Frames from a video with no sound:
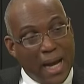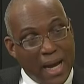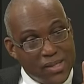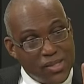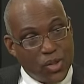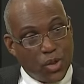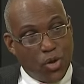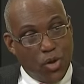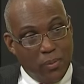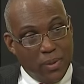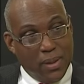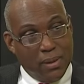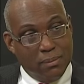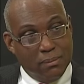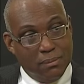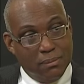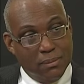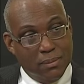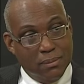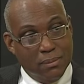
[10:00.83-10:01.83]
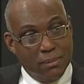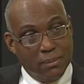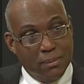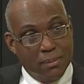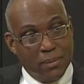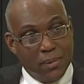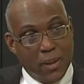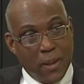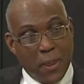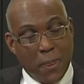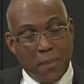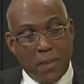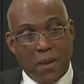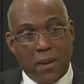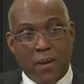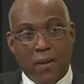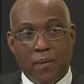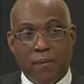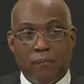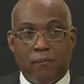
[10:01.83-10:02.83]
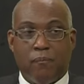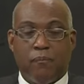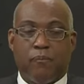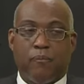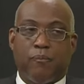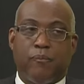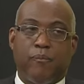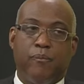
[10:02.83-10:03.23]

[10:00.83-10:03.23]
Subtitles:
has to come in.